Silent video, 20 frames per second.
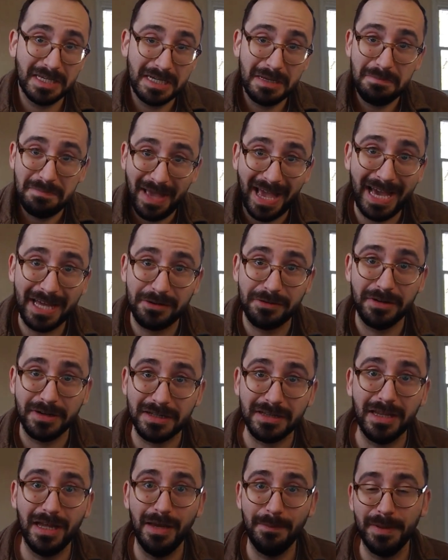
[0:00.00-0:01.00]
bat or a
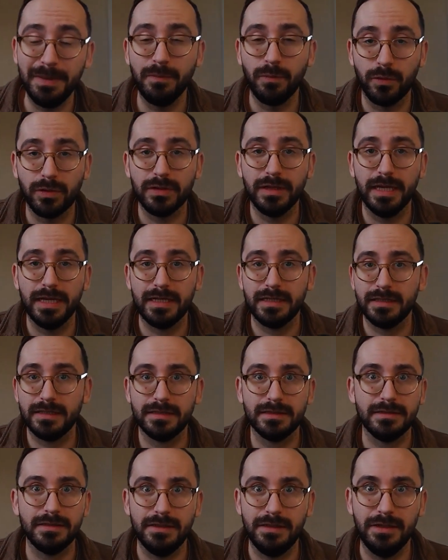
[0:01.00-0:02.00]
club and more like,
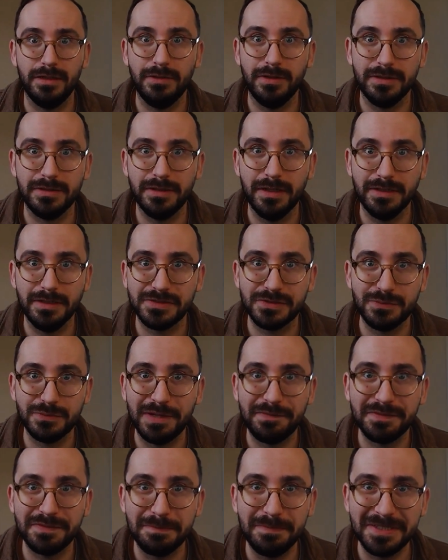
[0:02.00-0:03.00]
a
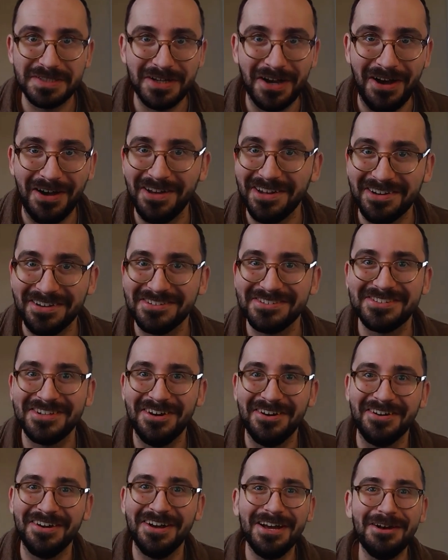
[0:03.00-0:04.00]
swift baton.
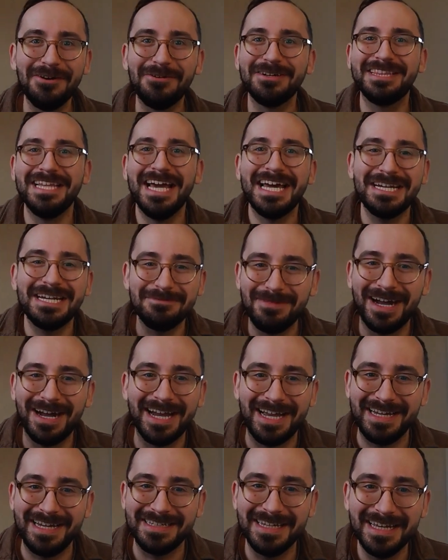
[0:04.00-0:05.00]
With that in
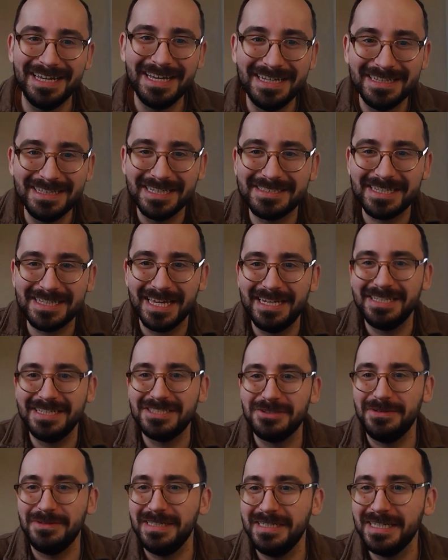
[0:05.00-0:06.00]
mind, let's get
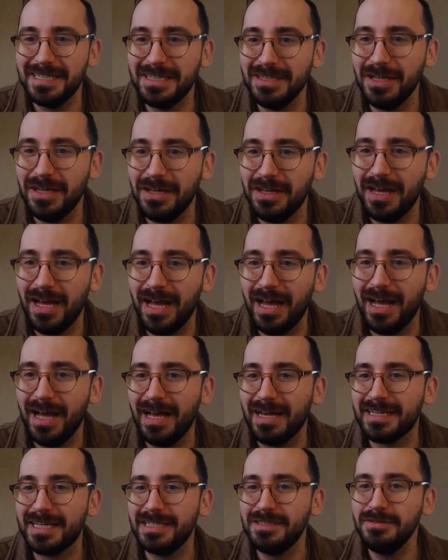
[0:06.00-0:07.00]
into it. Nicola,
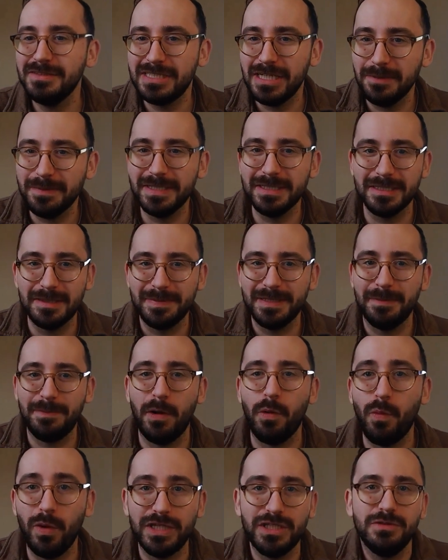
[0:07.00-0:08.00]
can you tell me a little bit
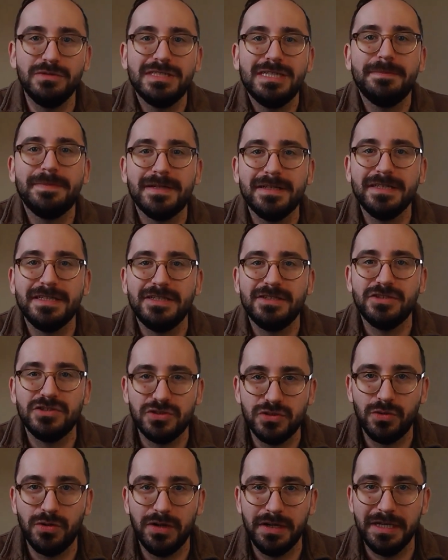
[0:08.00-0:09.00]
about what you typically
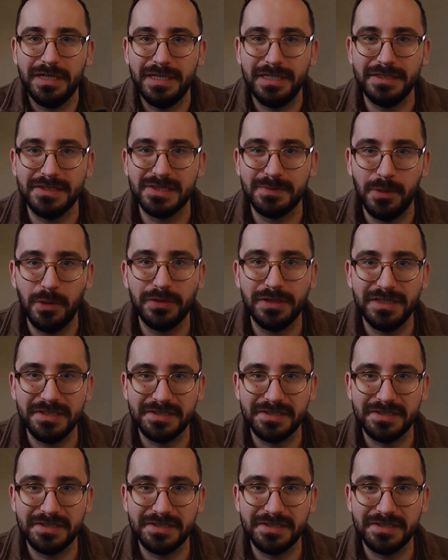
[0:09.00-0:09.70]
enjoy in smoky